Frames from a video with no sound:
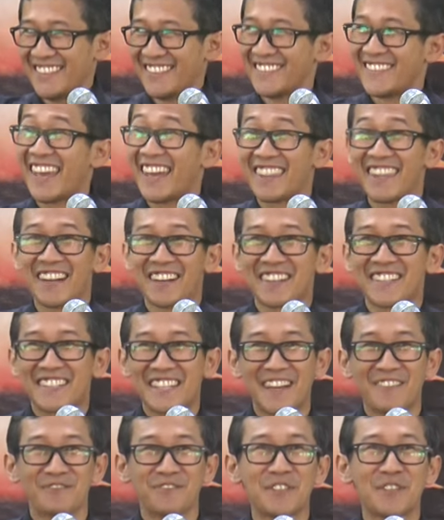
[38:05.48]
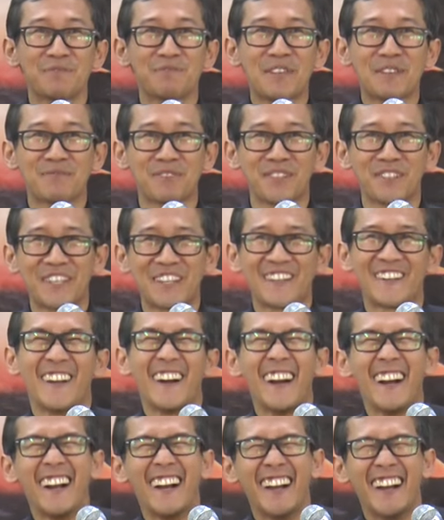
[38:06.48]
Yeah, there are some few people here.
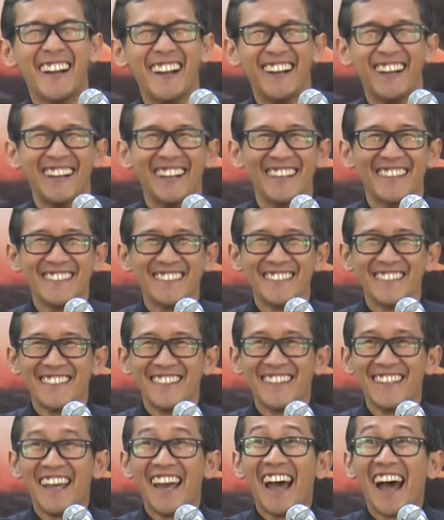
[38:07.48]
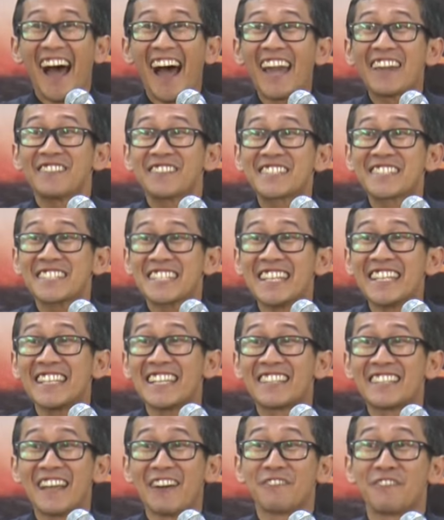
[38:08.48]
I've seen
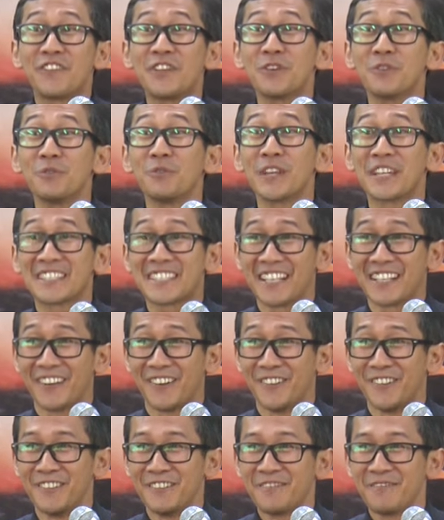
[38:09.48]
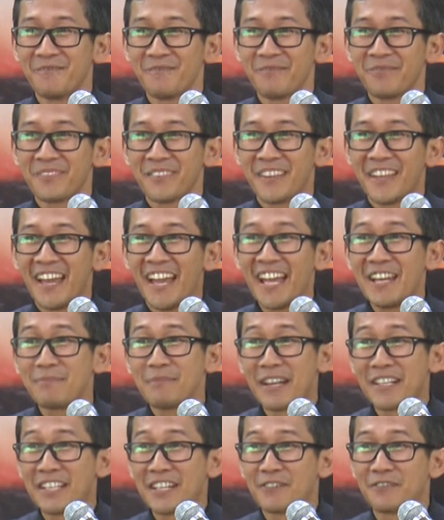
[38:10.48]
it a few weeks ago. And
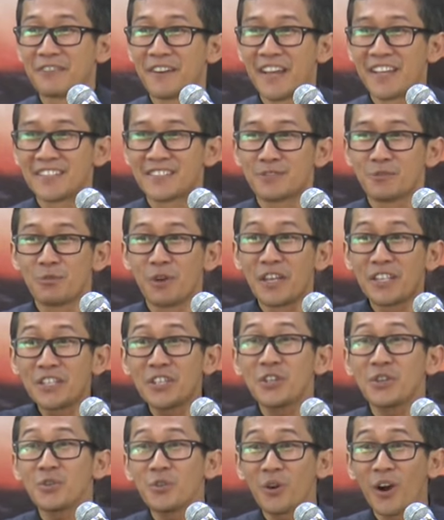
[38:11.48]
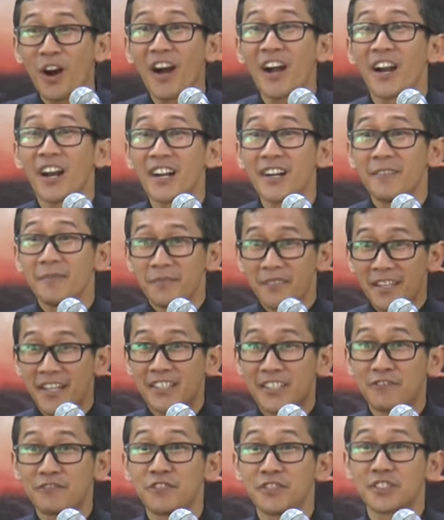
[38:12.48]
my dear friends, when you are
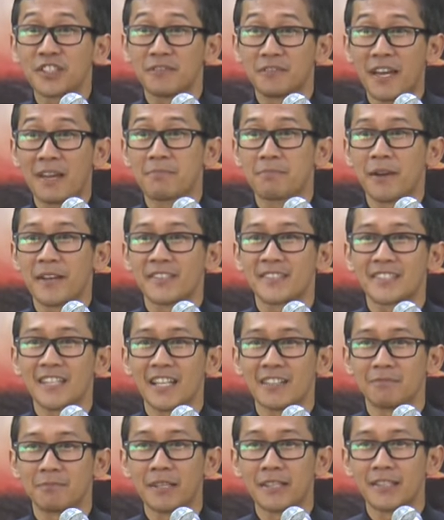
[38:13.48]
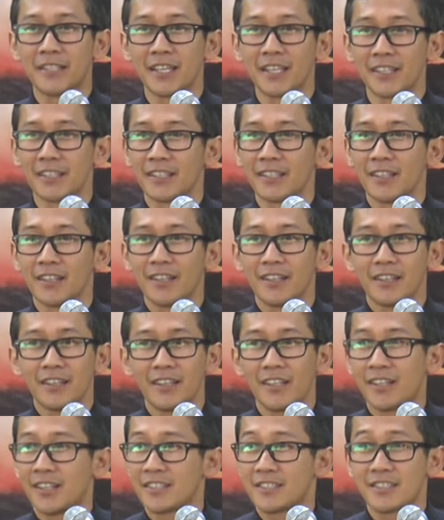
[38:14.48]
at the foot of Empire State Building,
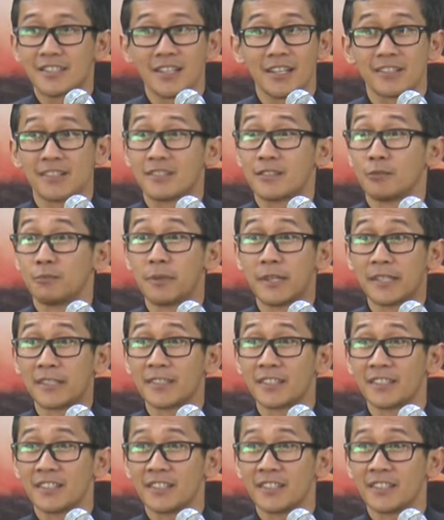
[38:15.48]
it is just so big.